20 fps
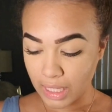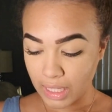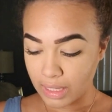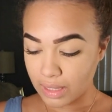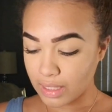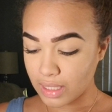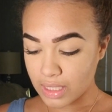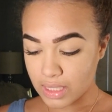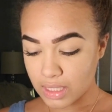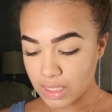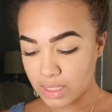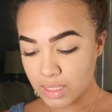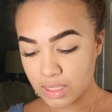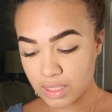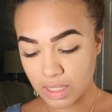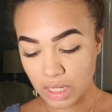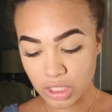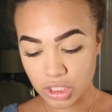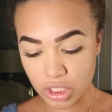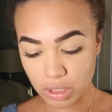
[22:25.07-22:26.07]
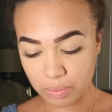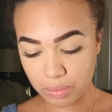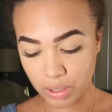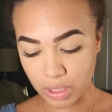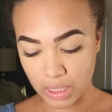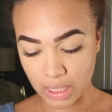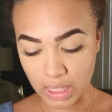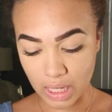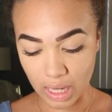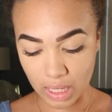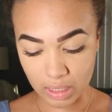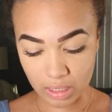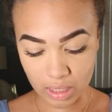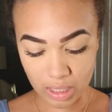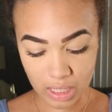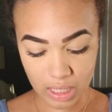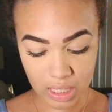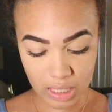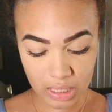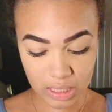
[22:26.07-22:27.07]
this is such a pretty
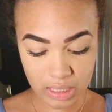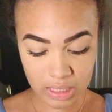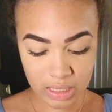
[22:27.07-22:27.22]
color.